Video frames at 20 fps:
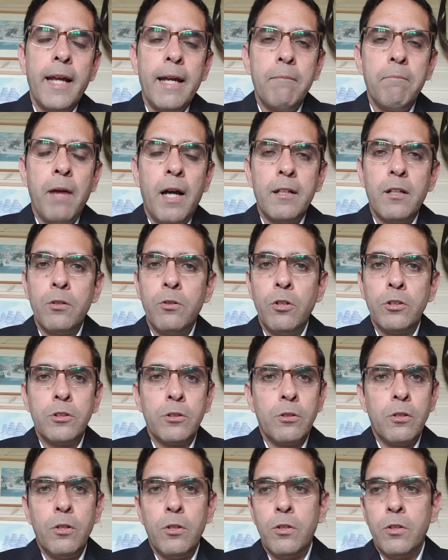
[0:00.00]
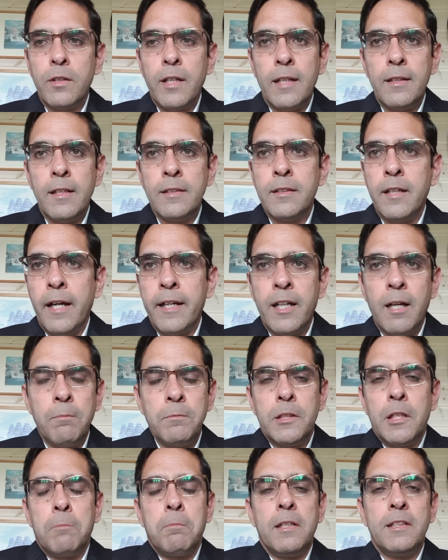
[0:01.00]
matter goes to court, and this guy
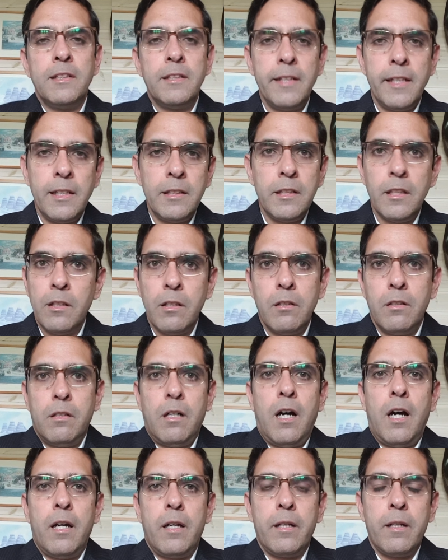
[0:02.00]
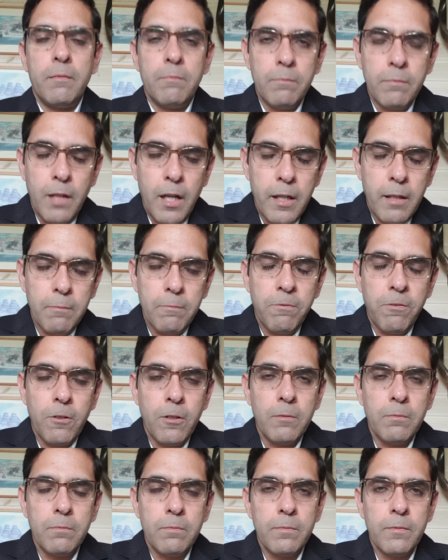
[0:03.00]
comes up and says, I am
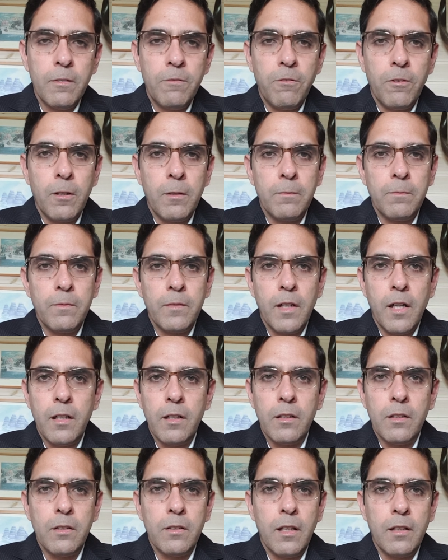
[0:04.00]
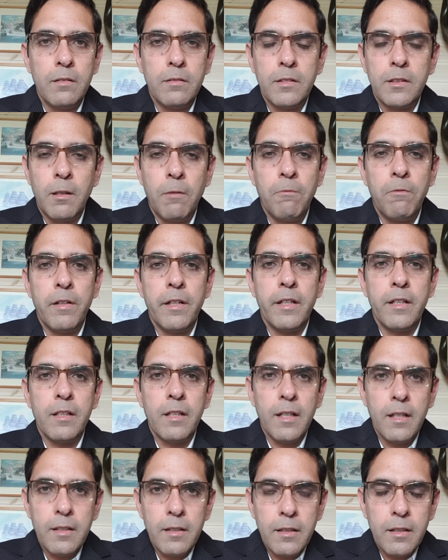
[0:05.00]
from I don't know, somewhere,
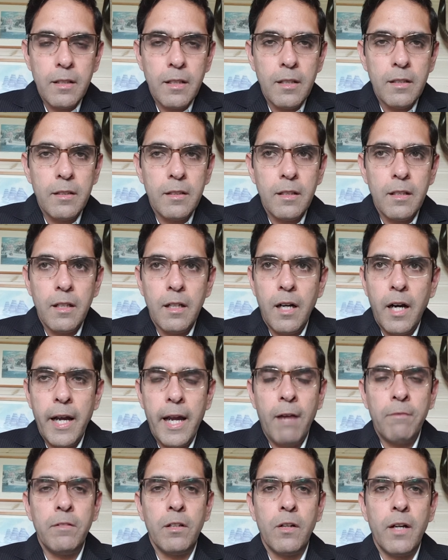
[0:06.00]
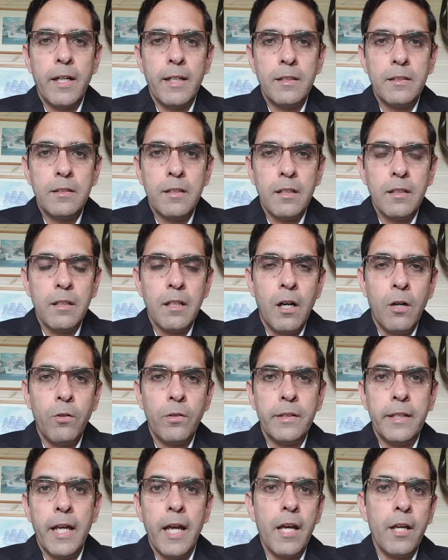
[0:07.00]
and I have the rights, and
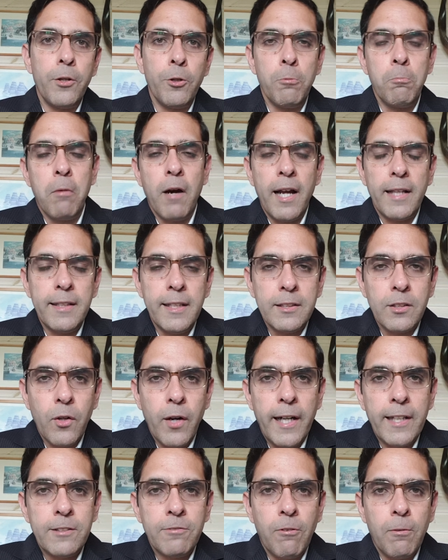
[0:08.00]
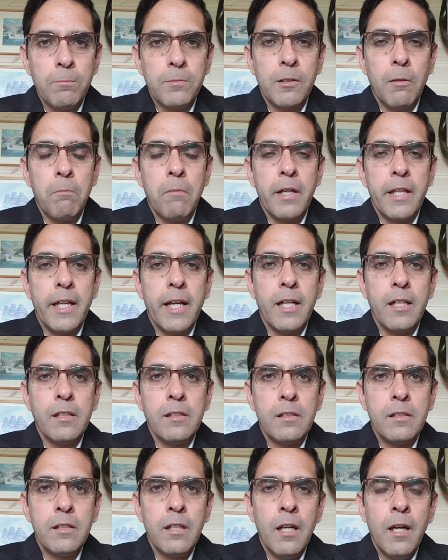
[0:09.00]
how dare you buy these rights from somebody
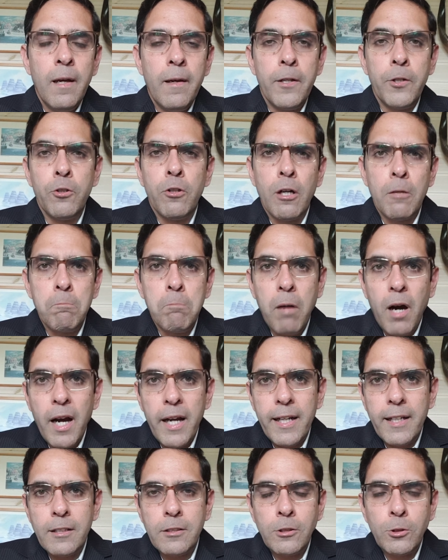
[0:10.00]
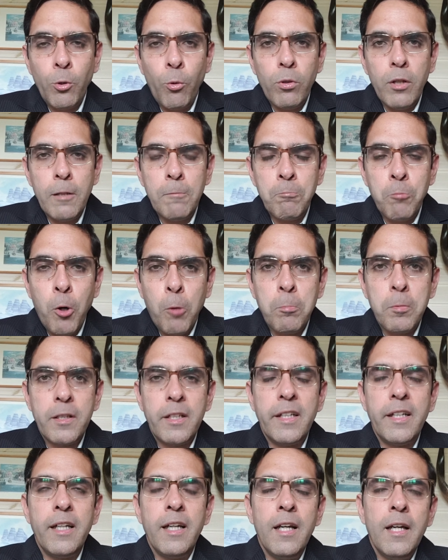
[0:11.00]
else? You are buying stolen
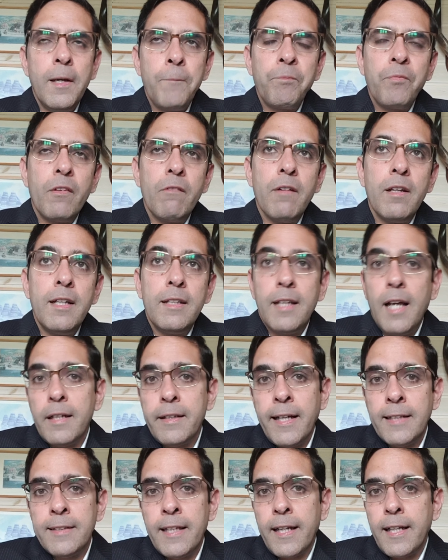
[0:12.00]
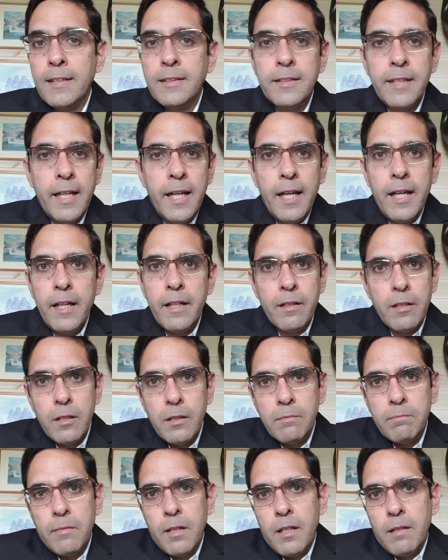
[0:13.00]
property. Well, in that case, I can say, hey,
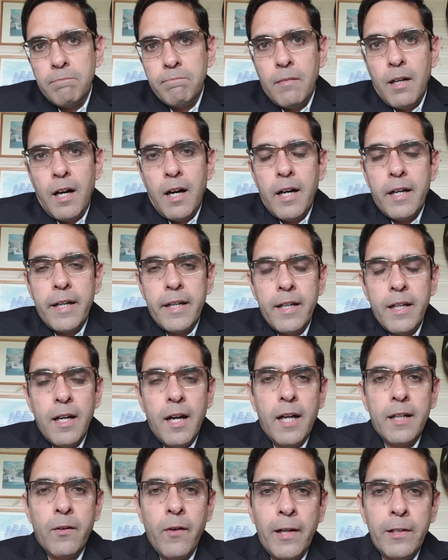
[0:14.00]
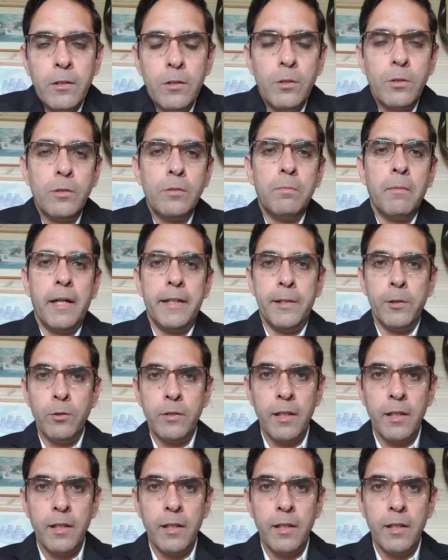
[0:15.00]
I tried to do my due